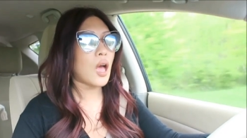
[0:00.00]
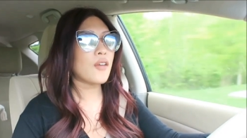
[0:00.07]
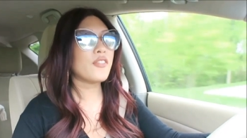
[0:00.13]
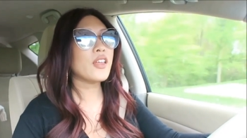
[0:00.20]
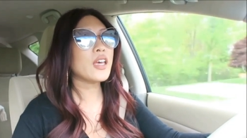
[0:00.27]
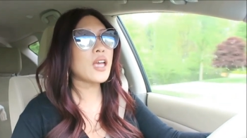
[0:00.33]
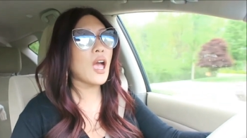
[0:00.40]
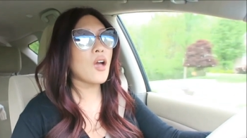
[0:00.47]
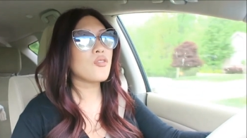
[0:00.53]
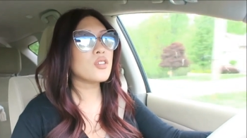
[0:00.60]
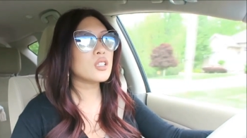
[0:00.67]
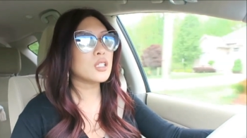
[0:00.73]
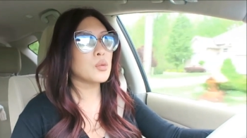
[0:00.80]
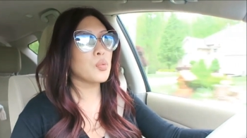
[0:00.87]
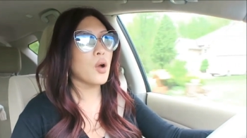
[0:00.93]
I feel like
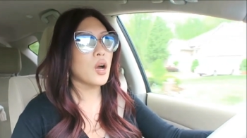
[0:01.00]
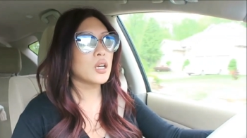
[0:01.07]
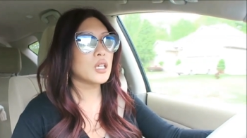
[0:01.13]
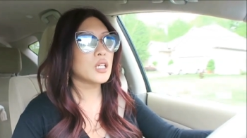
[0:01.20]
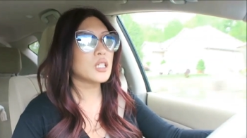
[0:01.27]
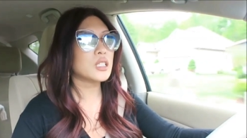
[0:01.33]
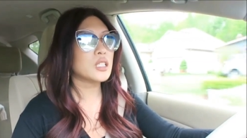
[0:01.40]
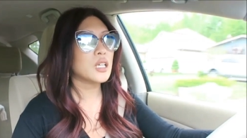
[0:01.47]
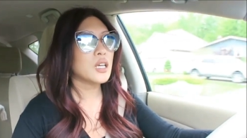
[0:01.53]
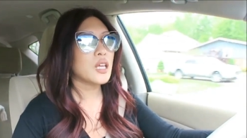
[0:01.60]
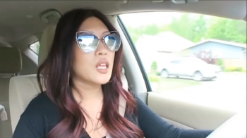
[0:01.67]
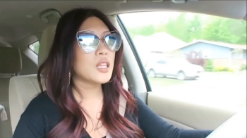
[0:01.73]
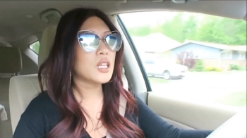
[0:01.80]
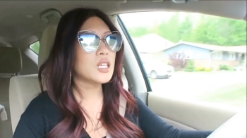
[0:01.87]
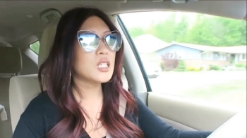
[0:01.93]
every lip product
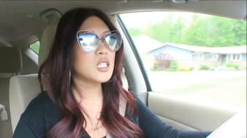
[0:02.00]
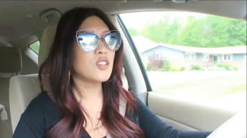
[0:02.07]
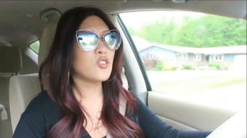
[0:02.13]
that he's